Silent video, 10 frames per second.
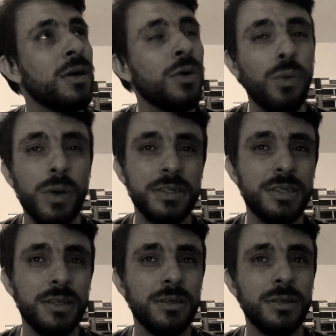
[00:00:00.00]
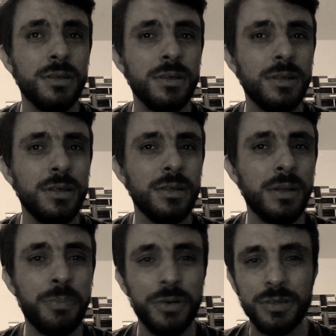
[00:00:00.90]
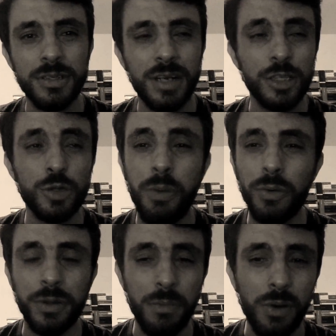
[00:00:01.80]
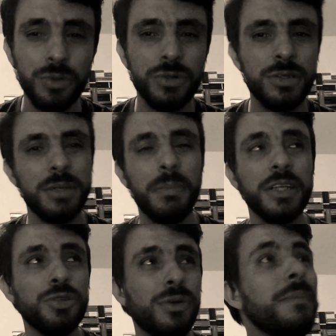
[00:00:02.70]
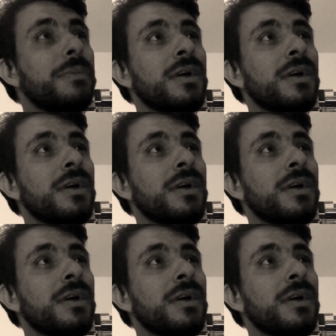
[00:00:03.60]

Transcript: who was the person that I spoke the most in my trip.